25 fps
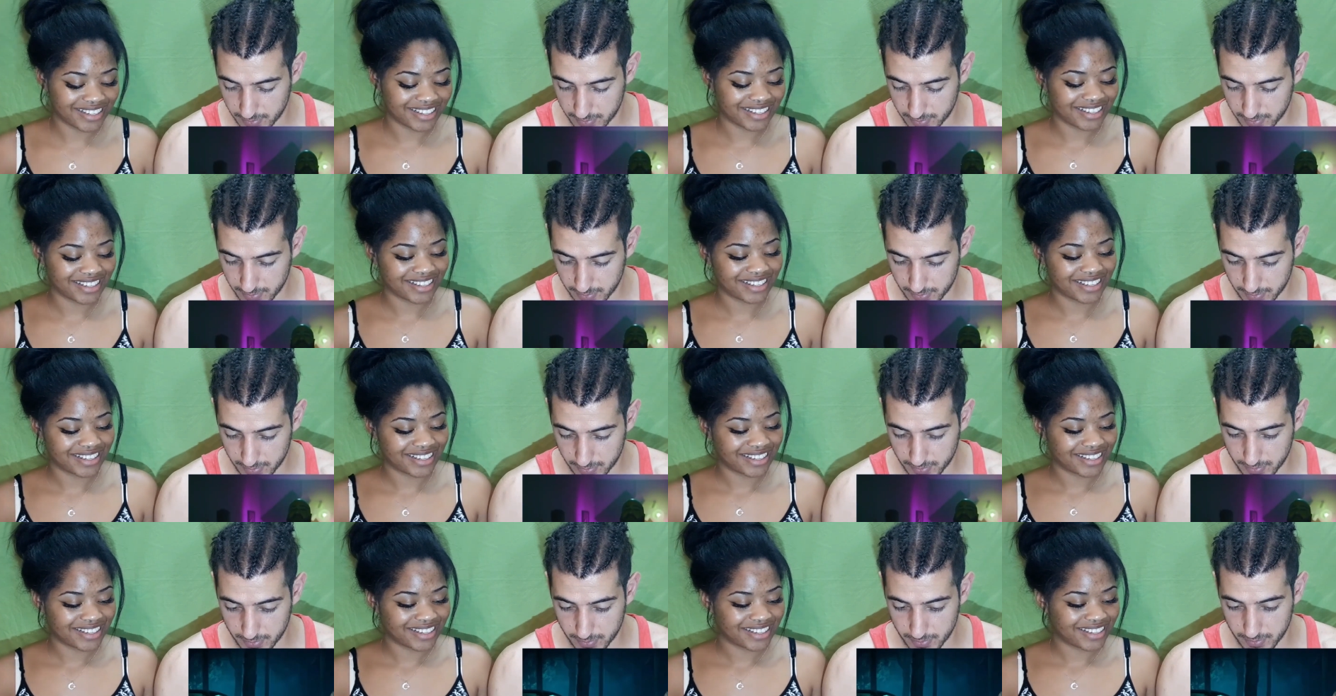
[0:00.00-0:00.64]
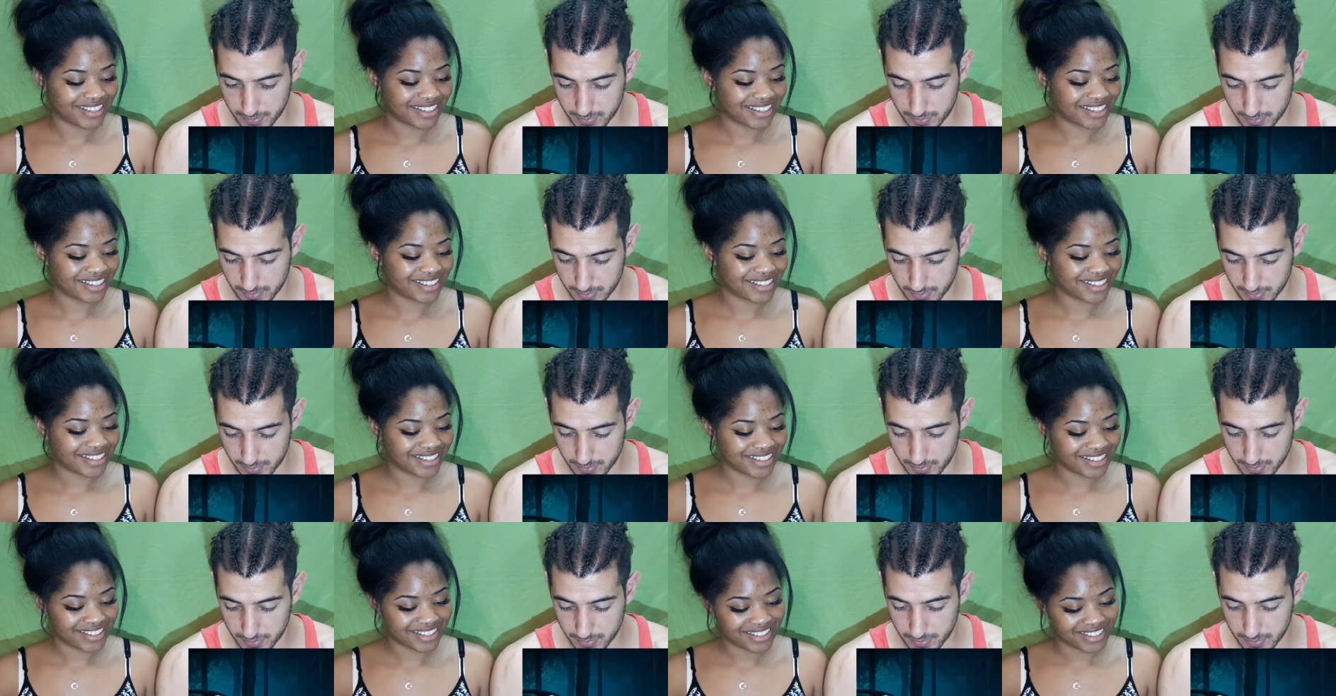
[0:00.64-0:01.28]

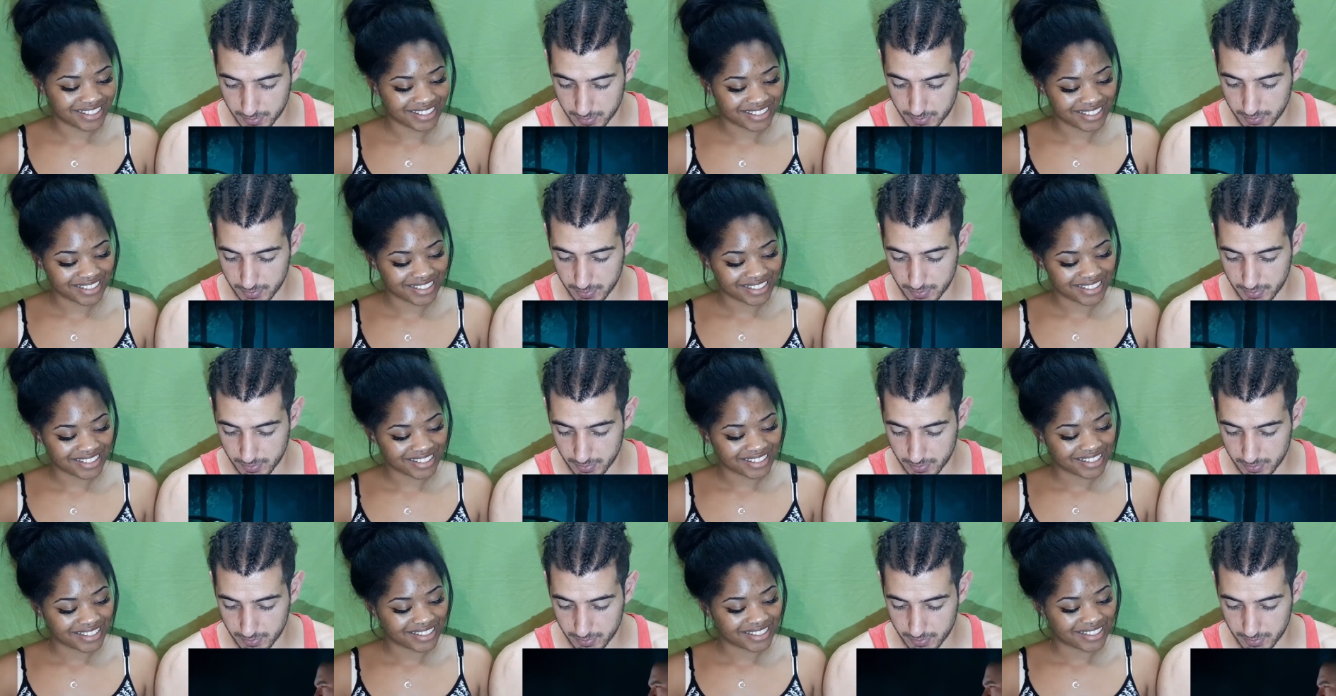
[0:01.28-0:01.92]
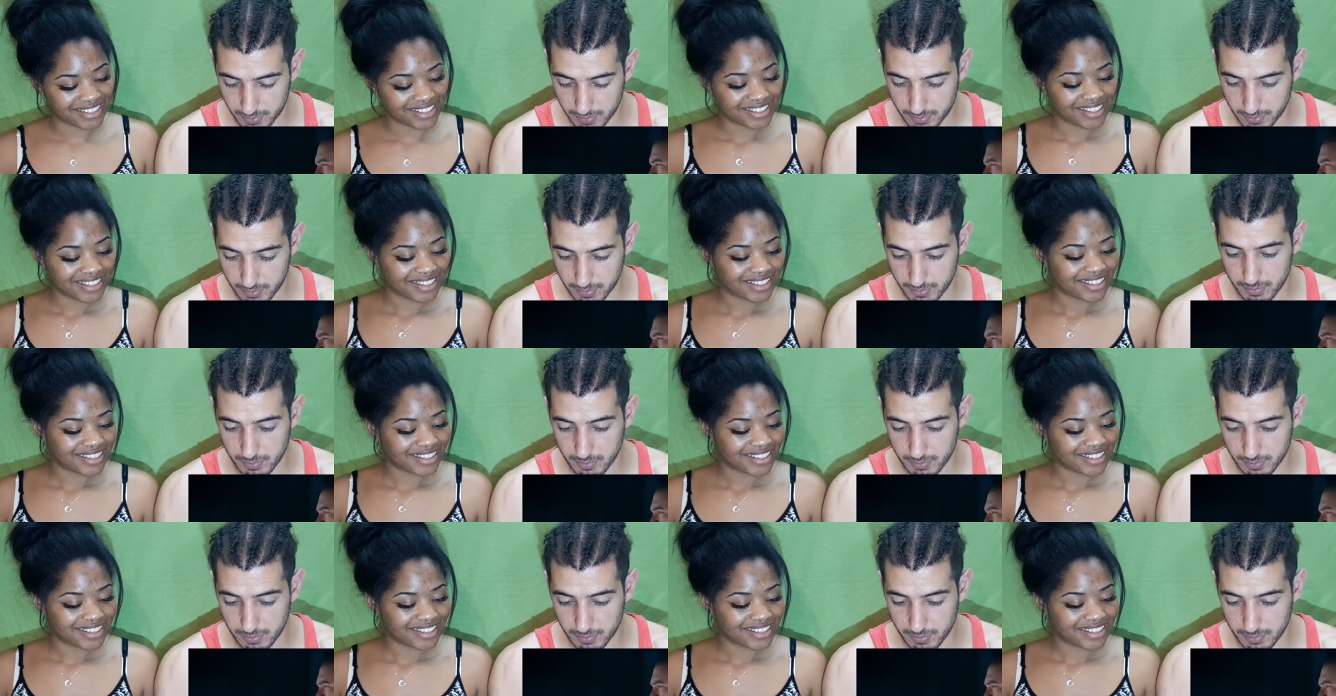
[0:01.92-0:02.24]
(silence)